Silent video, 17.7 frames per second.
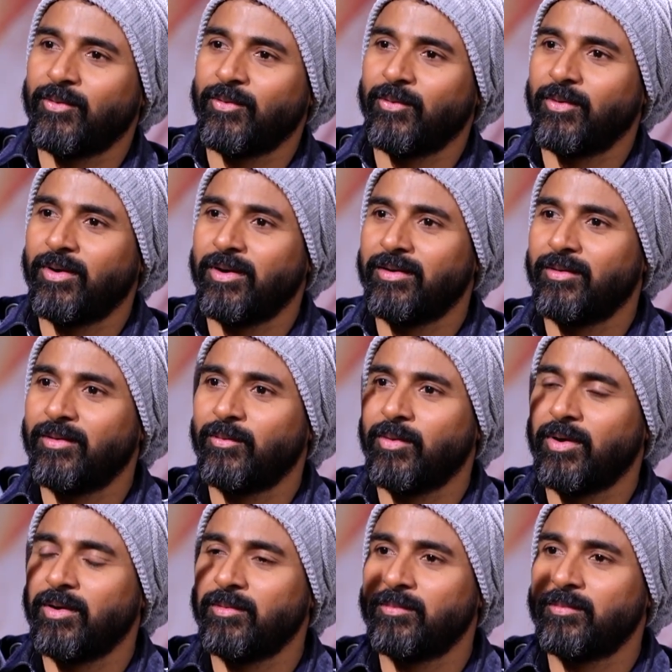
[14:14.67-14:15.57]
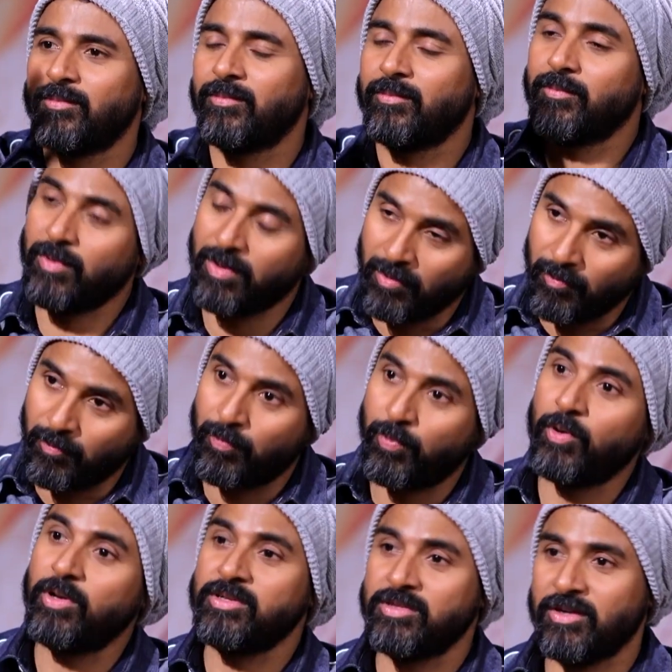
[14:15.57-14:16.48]
a
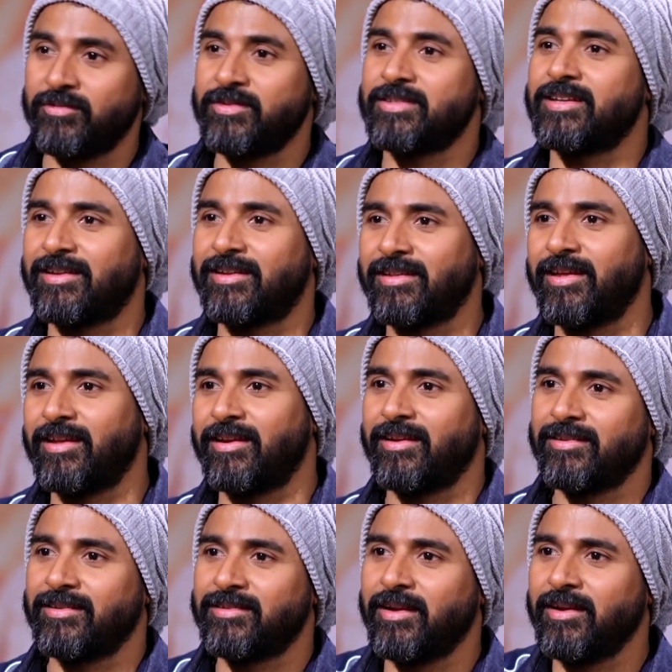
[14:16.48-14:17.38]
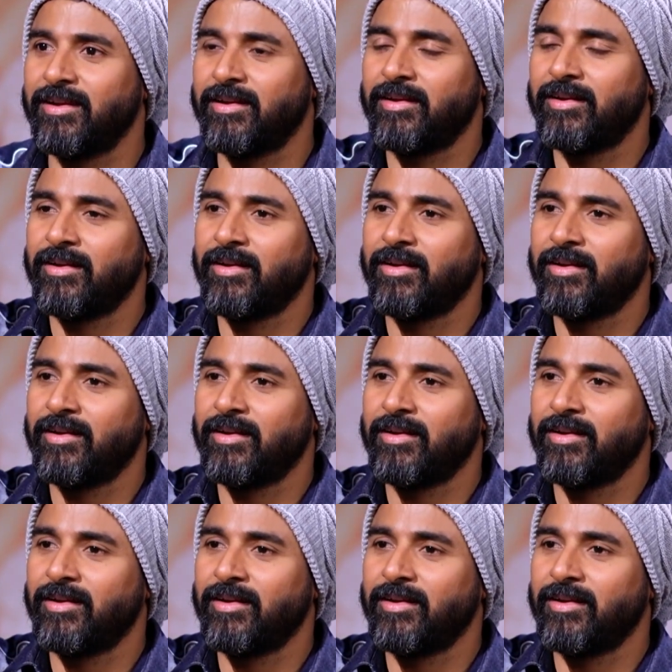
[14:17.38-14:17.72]
police officer there said,